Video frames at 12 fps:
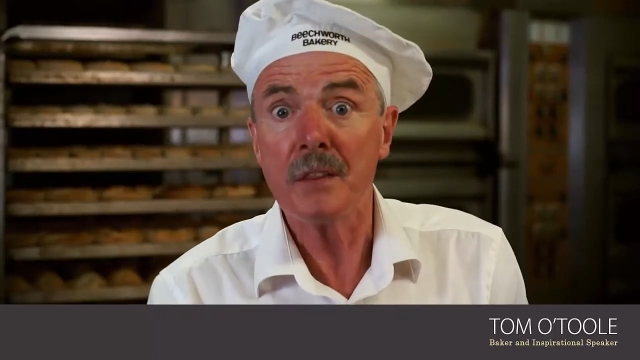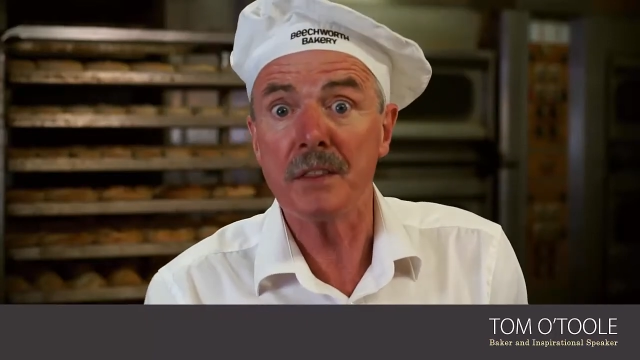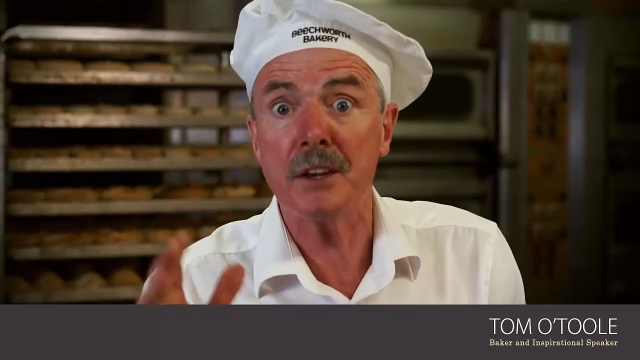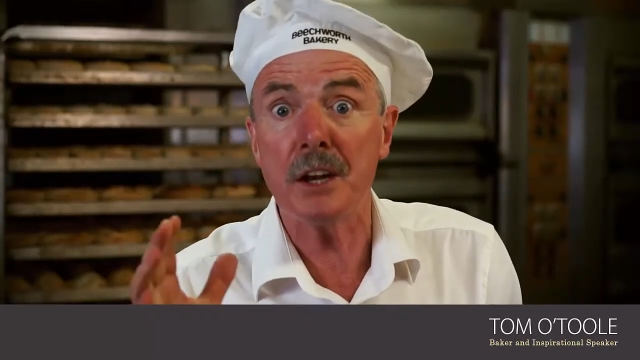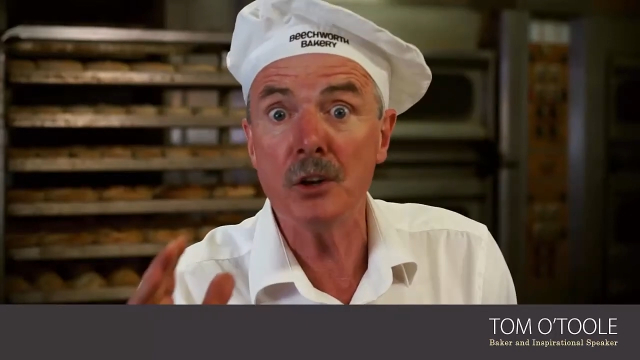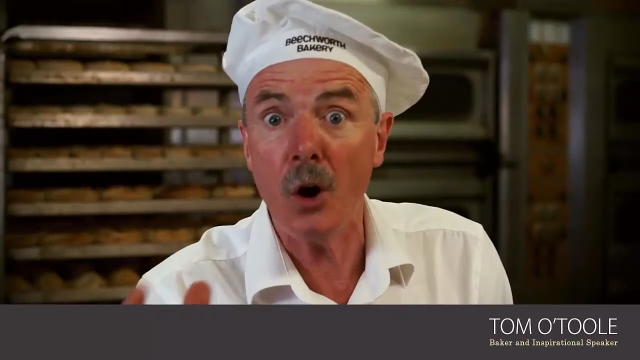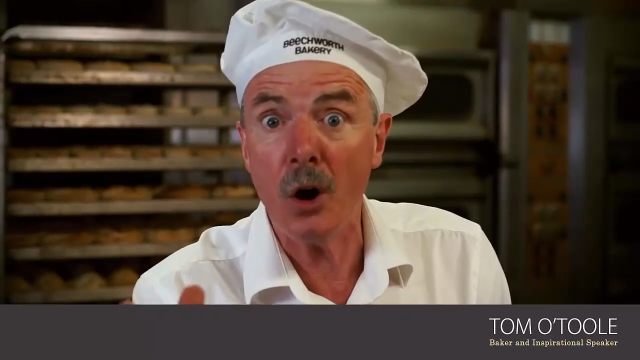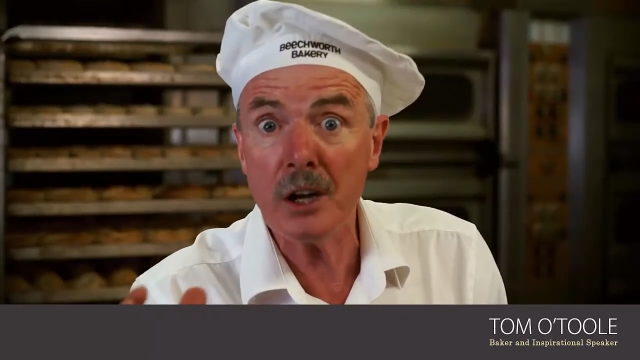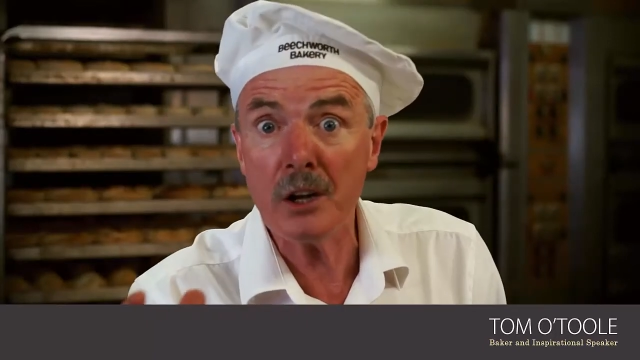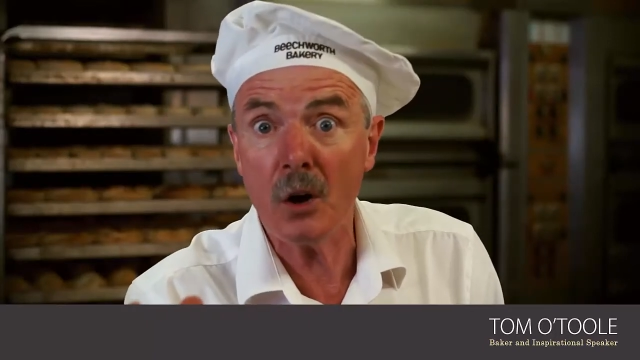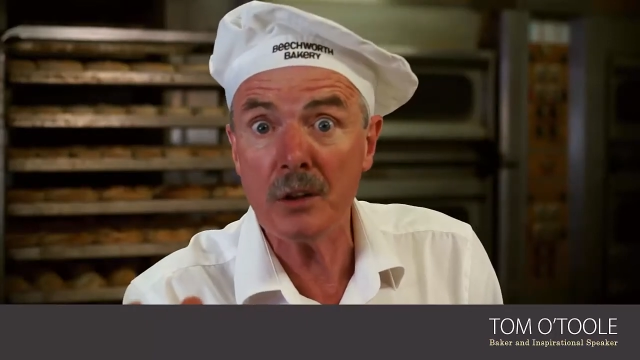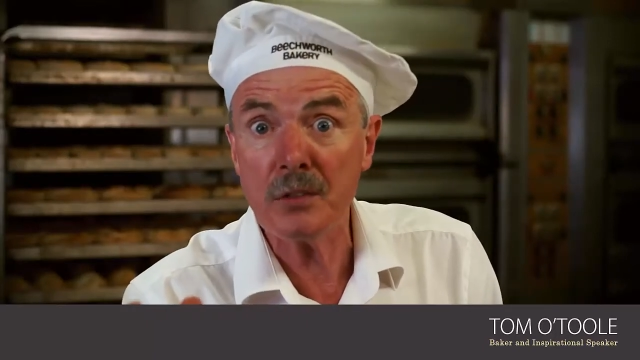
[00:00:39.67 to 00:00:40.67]
They did
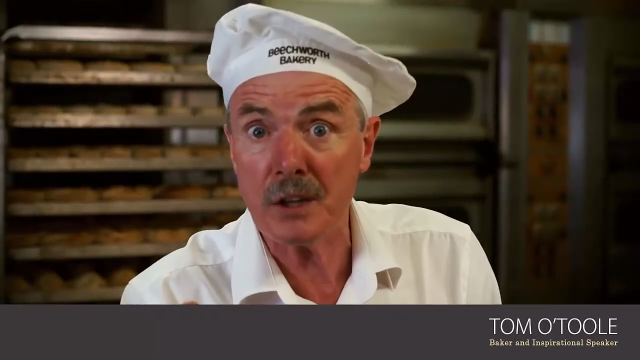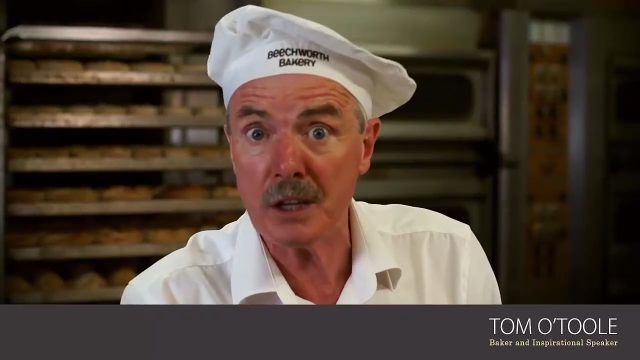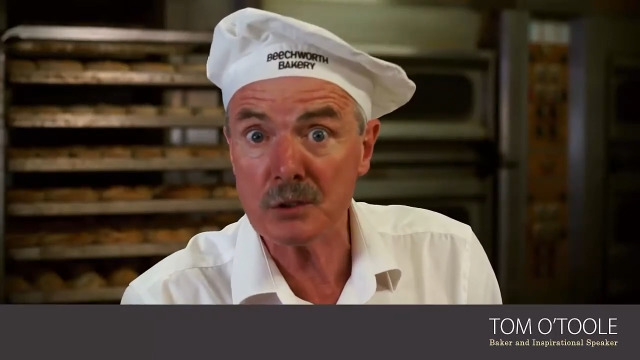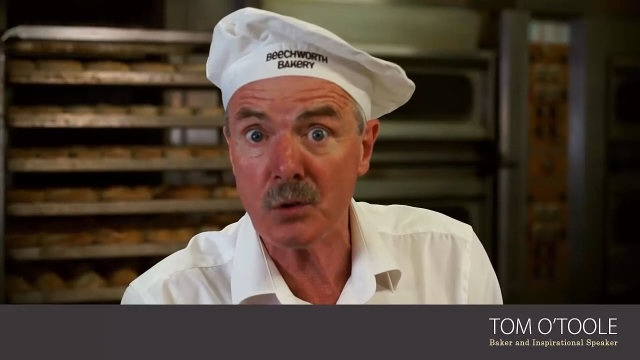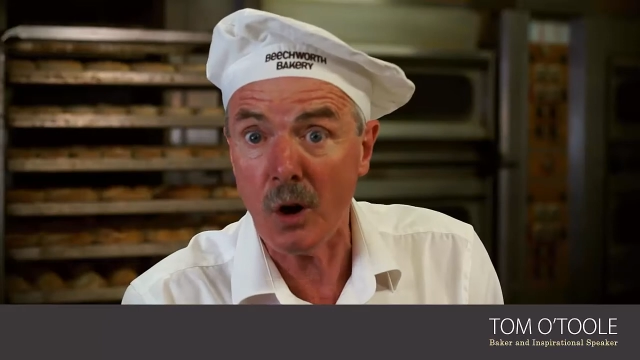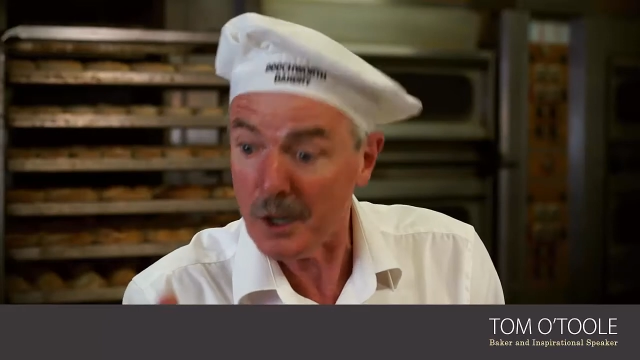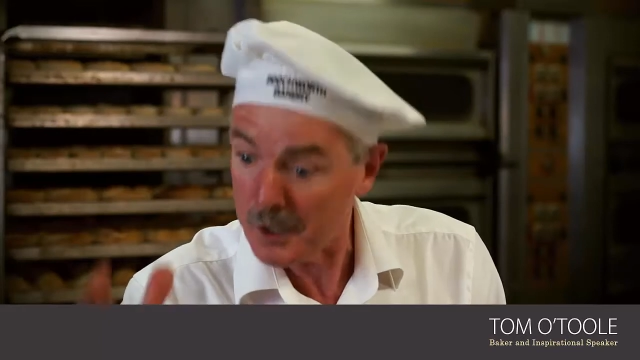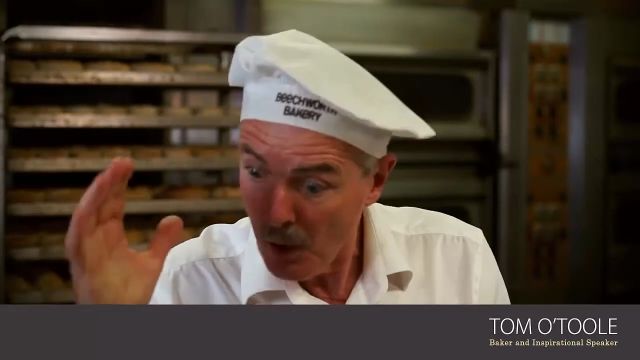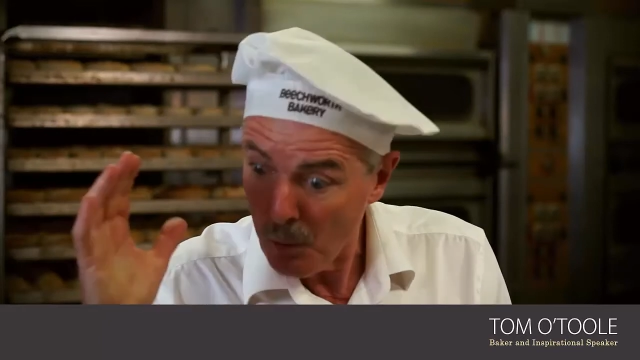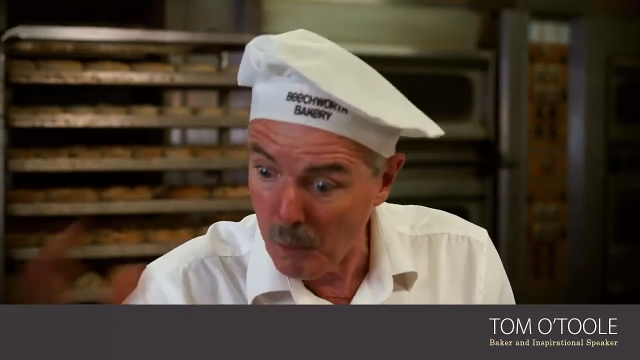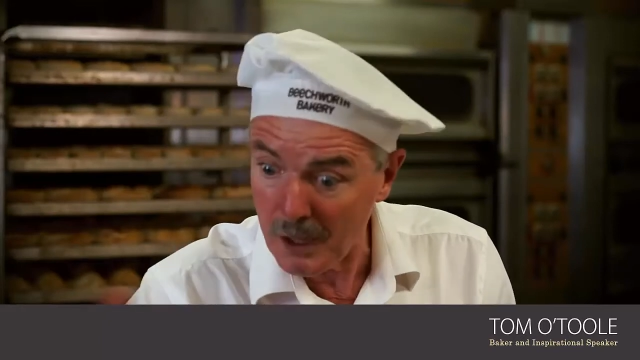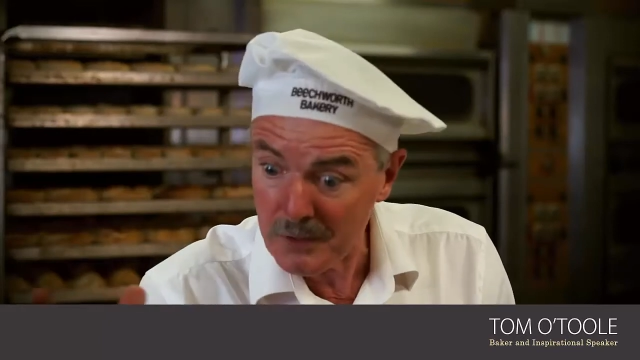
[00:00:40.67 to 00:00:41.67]
99 things right,
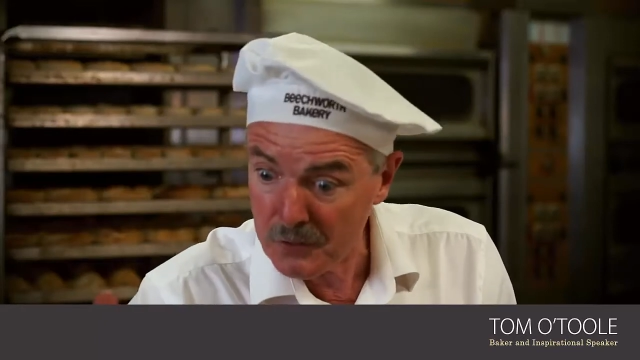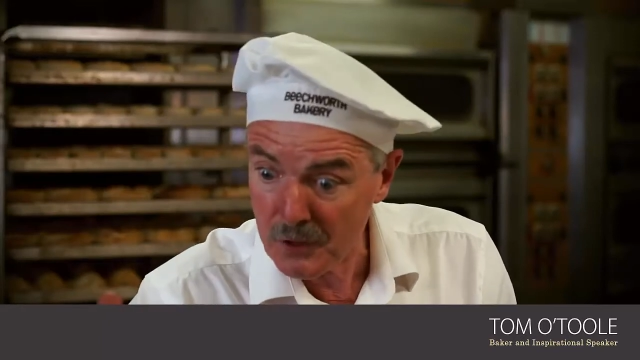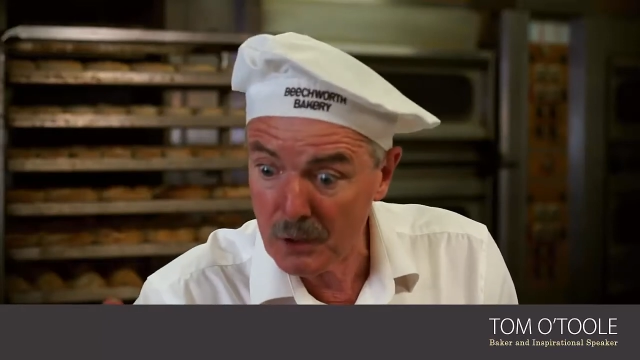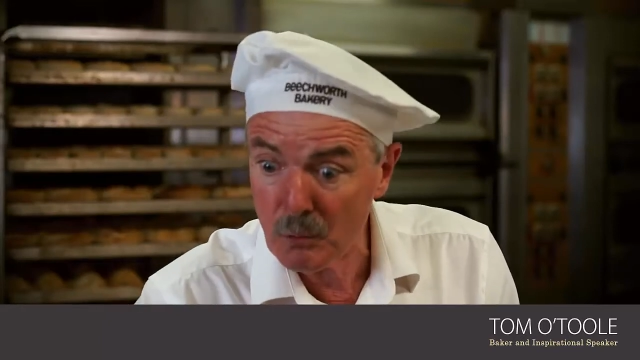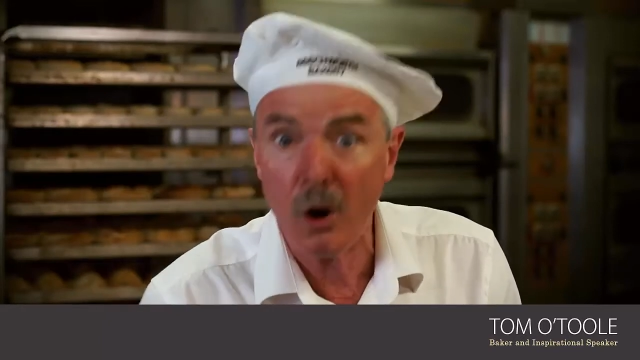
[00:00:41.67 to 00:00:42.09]
one thing